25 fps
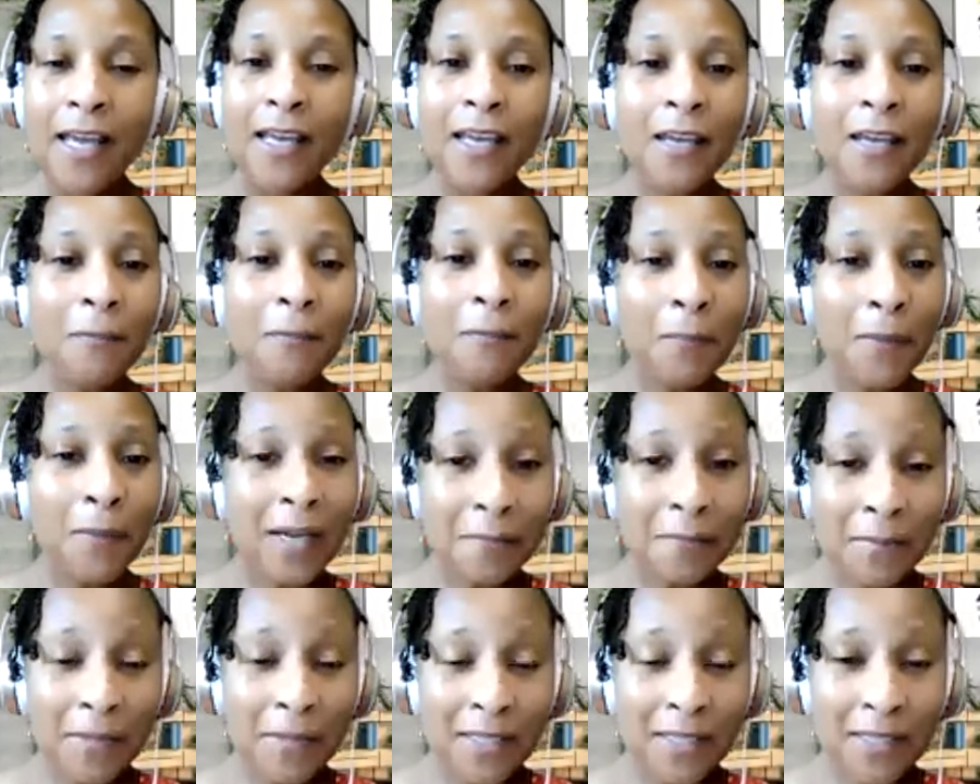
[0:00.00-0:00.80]
it
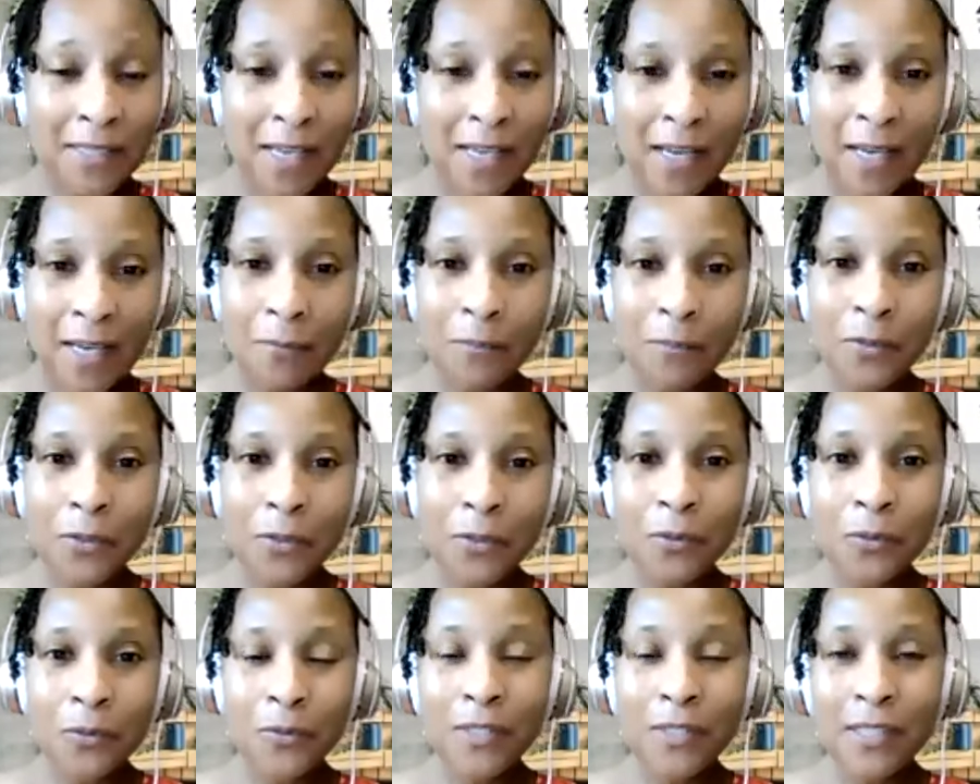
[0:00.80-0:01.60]
might be time
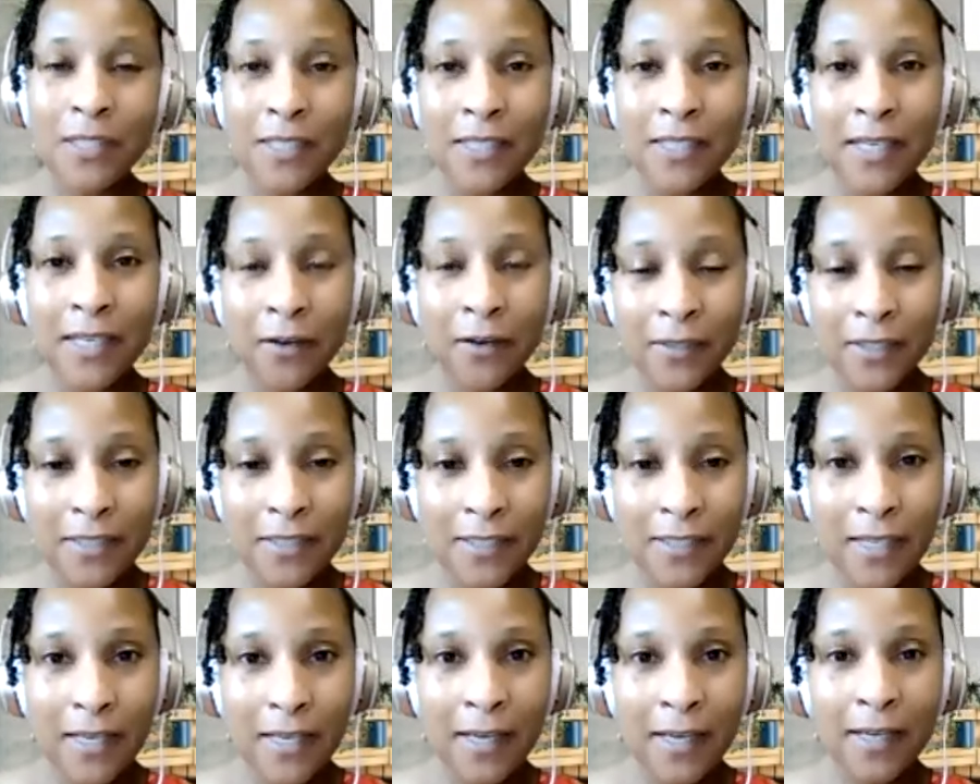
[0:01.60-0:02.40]
to seek out a
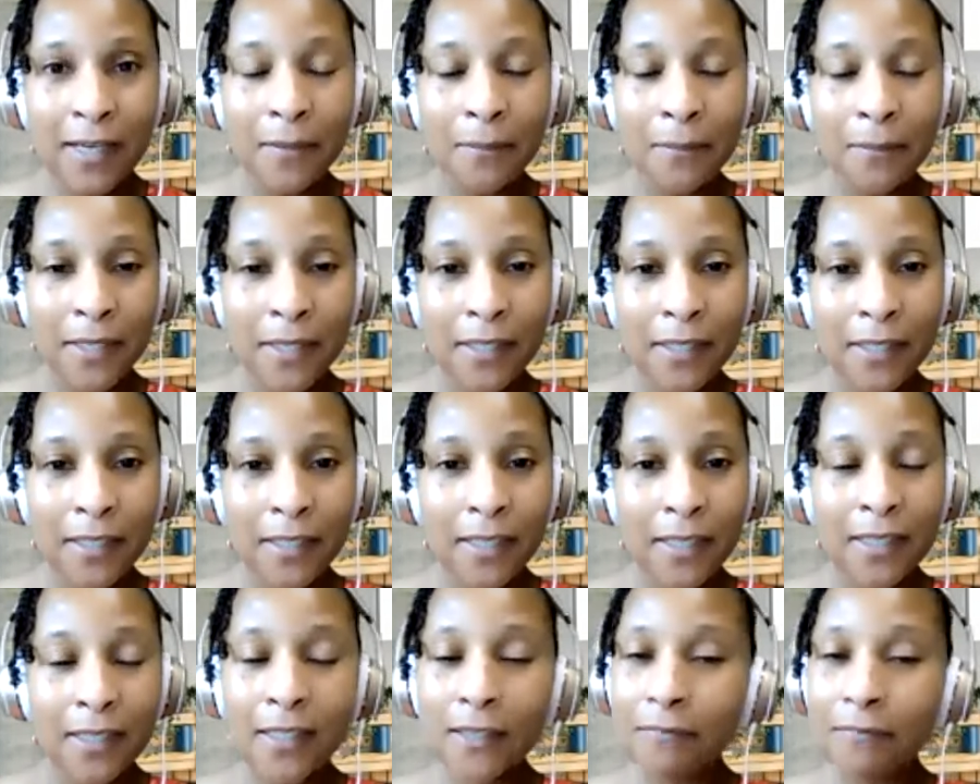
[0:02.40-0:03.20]
second
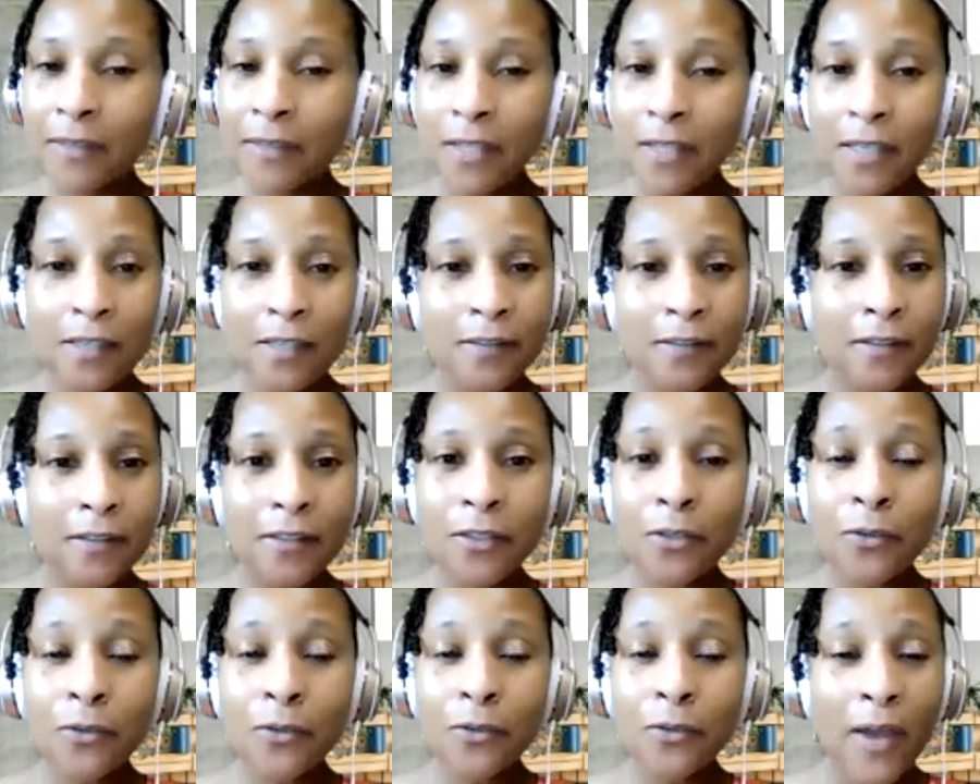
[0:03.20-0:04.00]
opinion
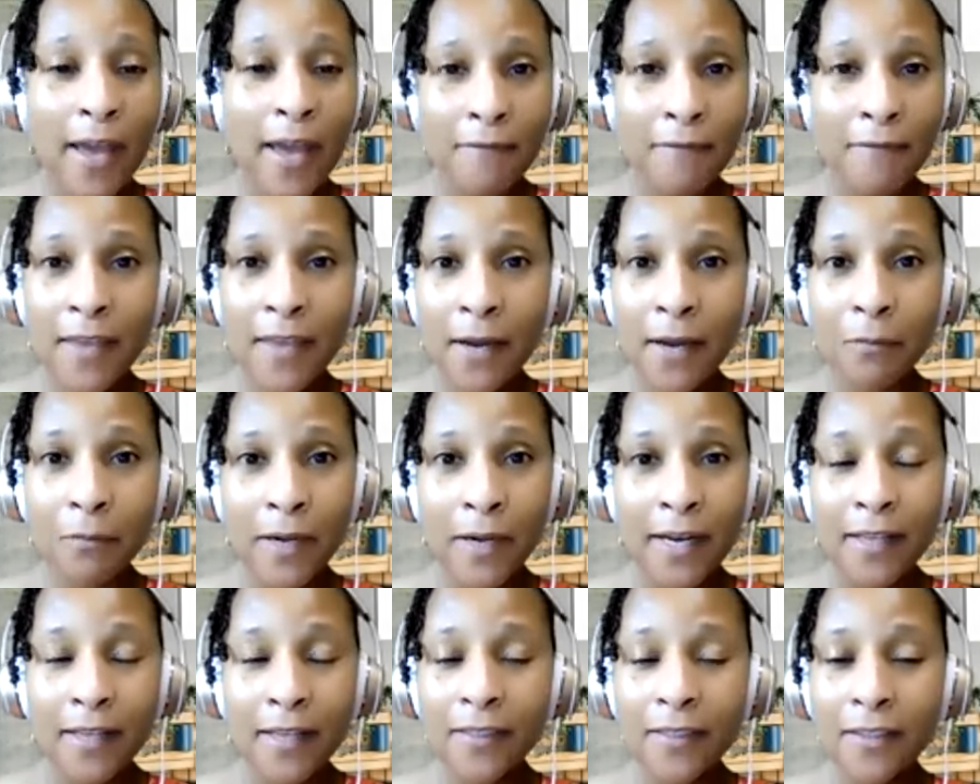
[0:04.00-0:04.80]
you have
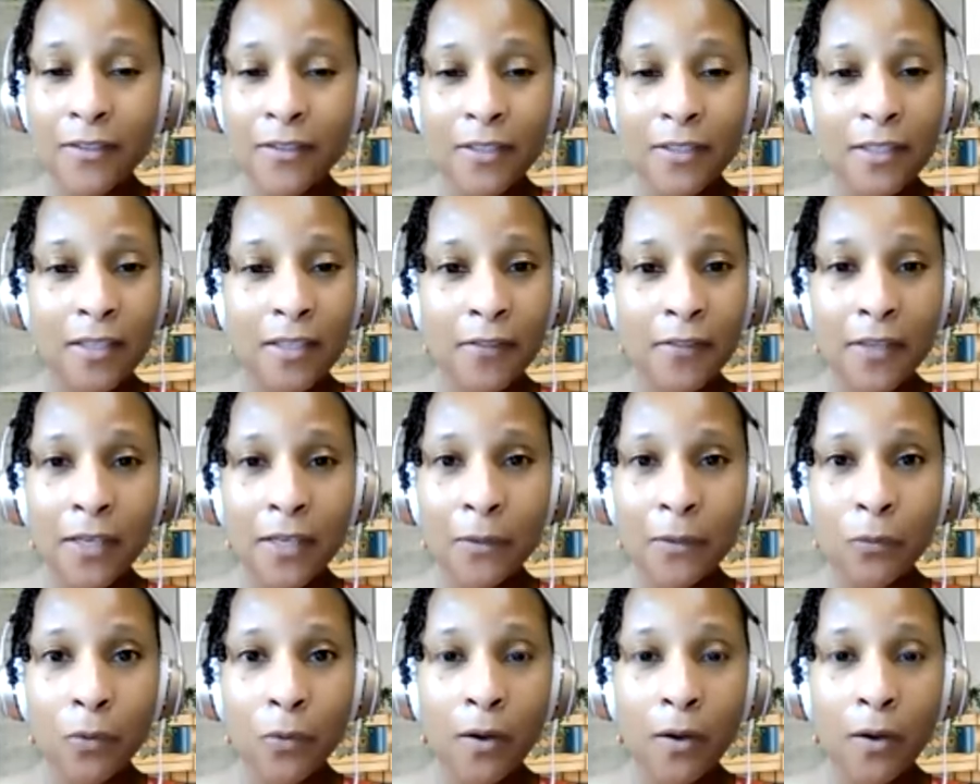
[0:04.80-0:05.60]
that right there's
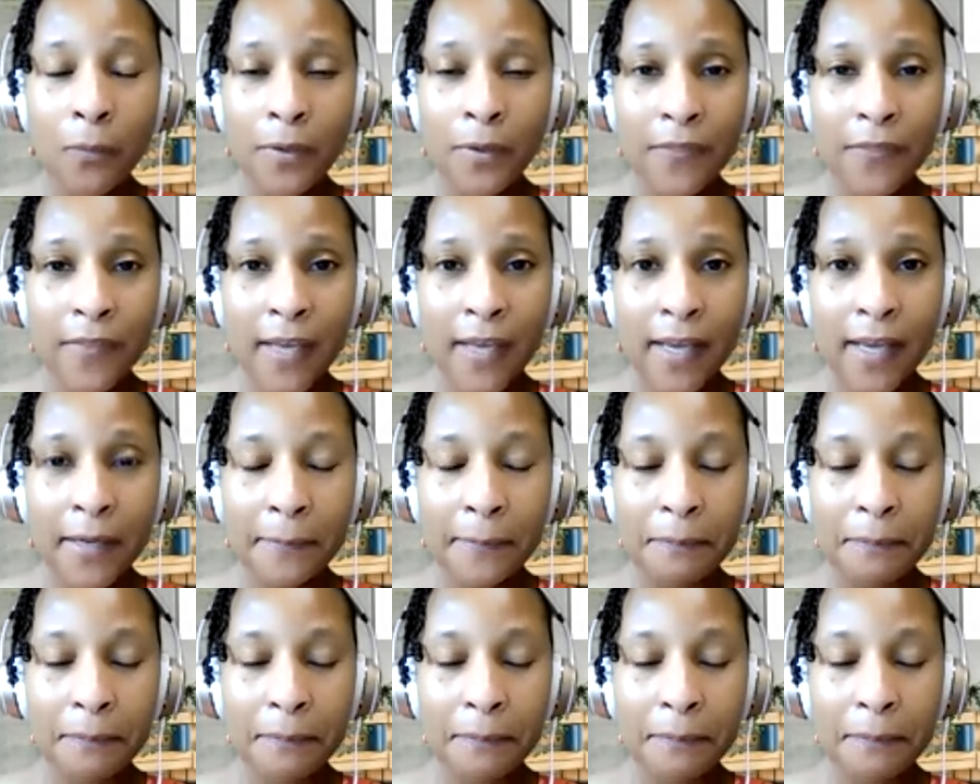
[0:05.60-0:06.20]
nothing wrong with that